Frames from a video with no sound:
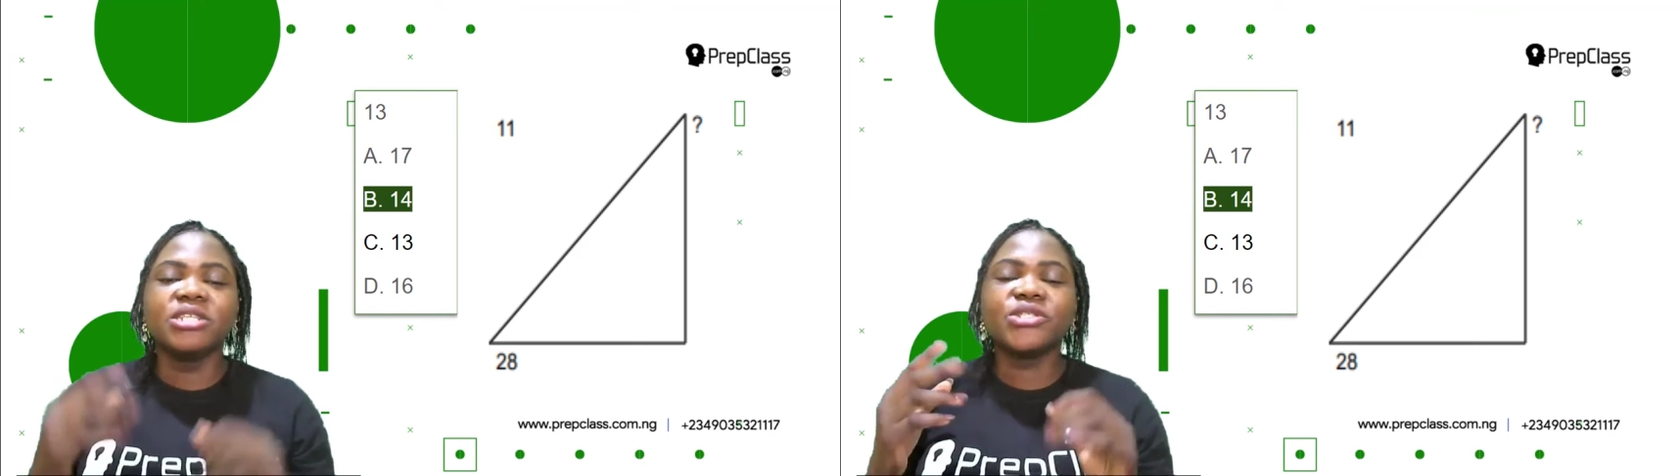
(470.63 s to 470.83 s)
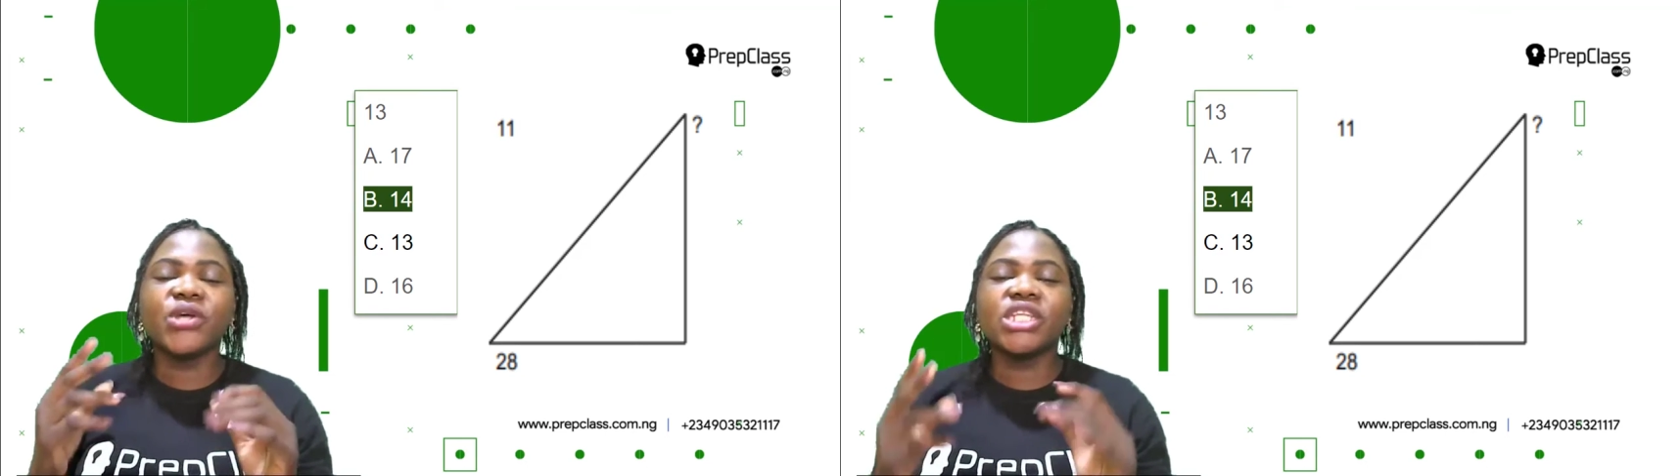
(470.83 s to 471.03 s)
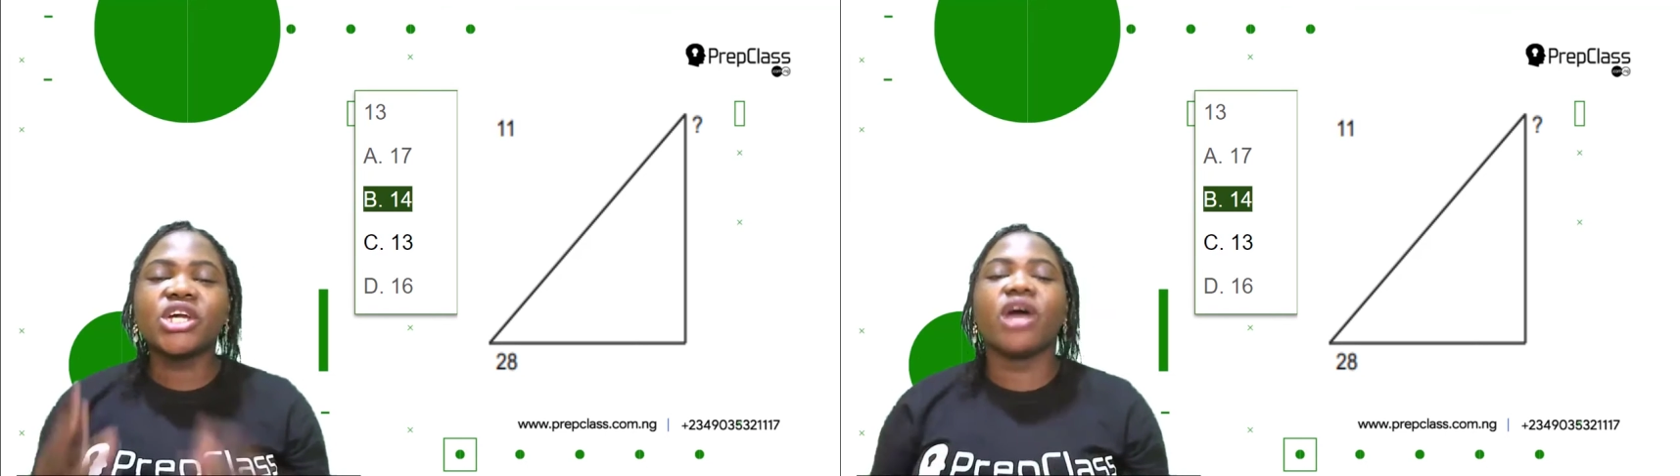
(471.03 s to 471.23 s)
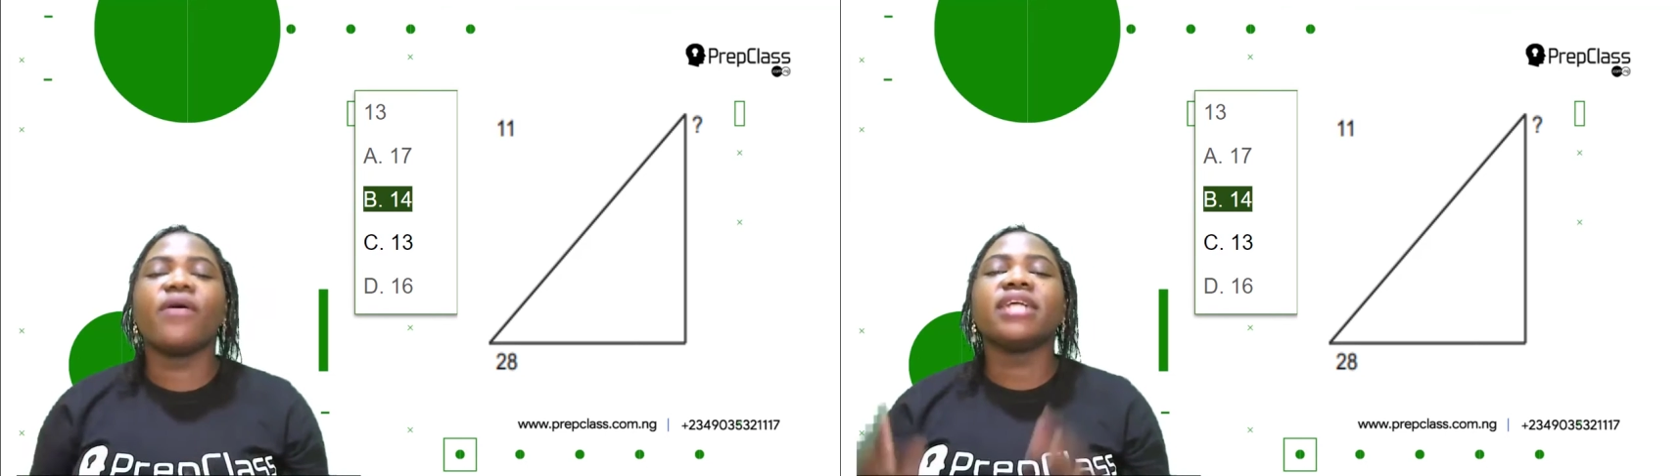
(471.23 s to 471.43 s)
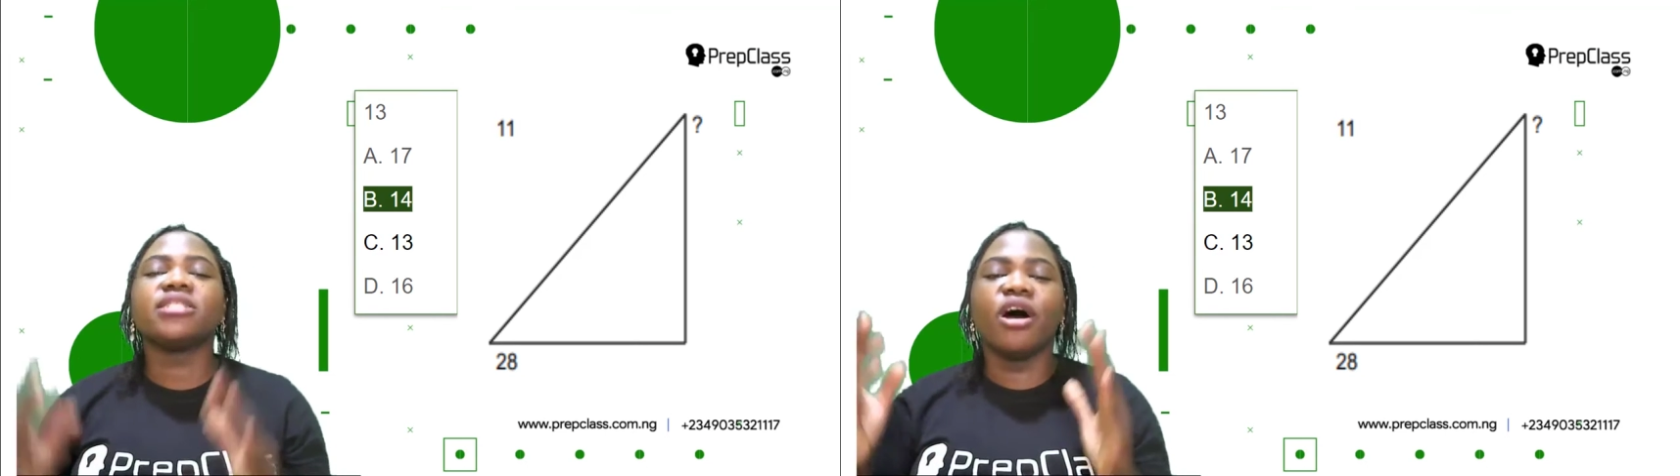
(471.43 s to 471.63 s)
So the
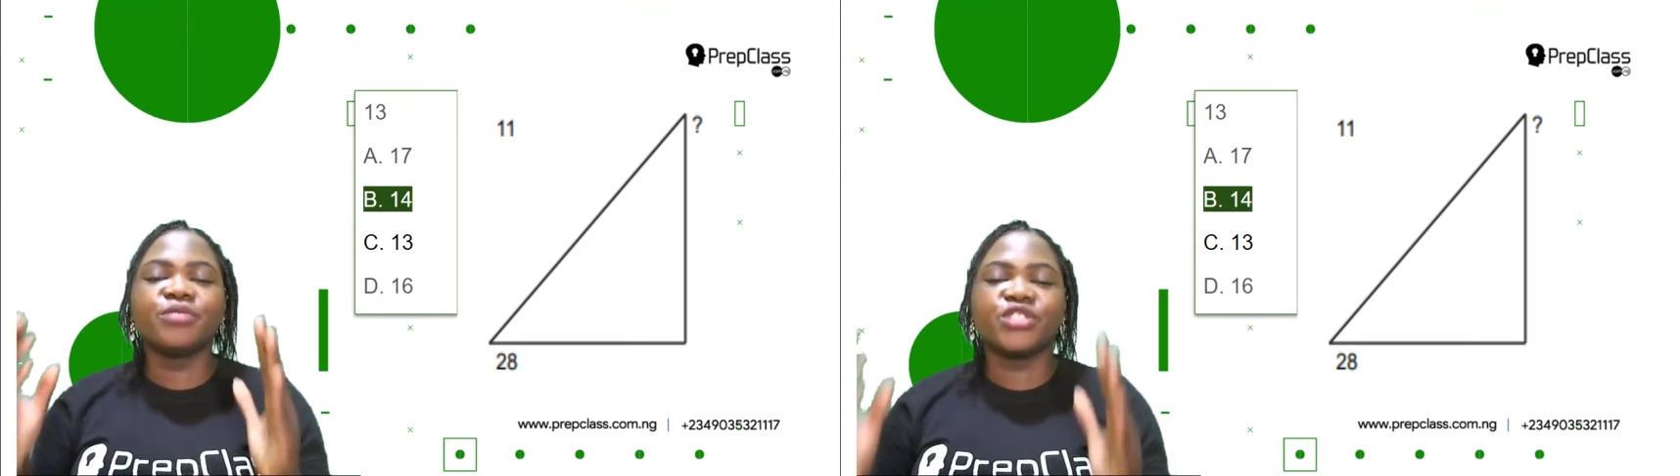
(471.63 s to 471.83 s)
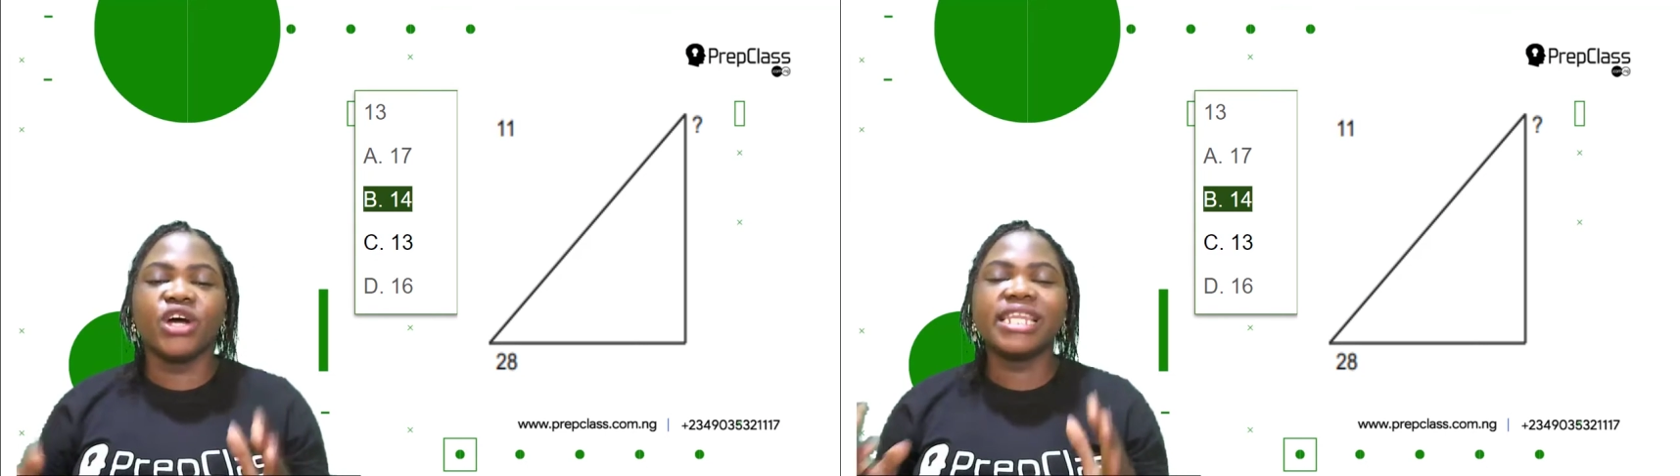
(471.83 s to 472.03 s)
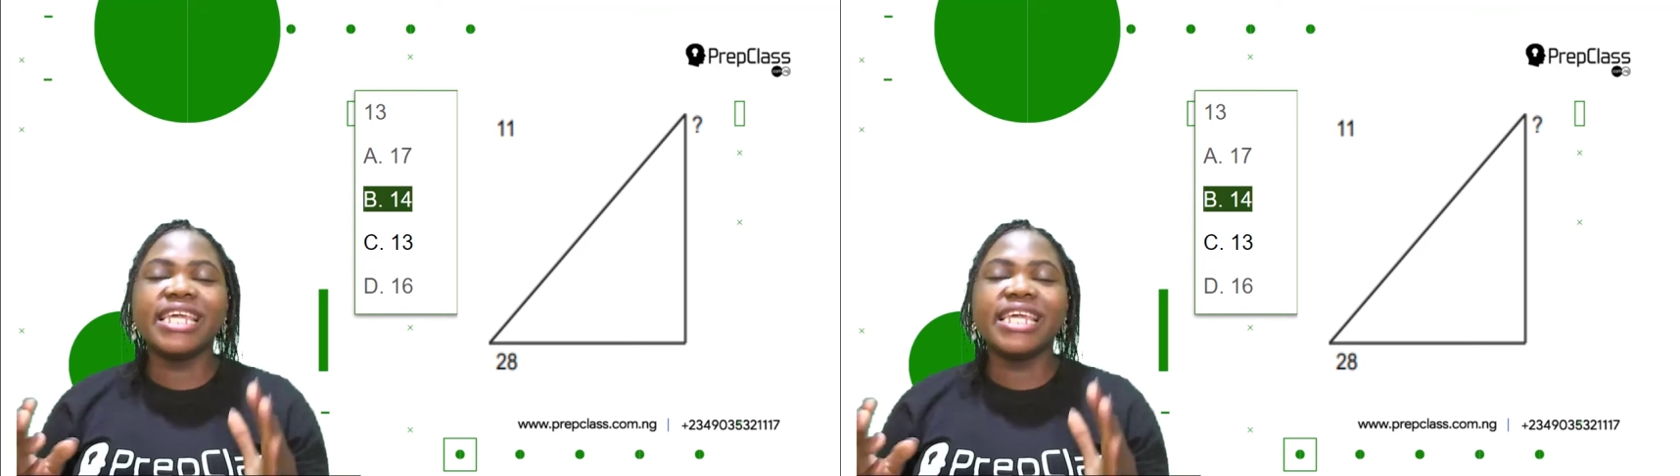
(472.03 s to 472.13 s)
correct option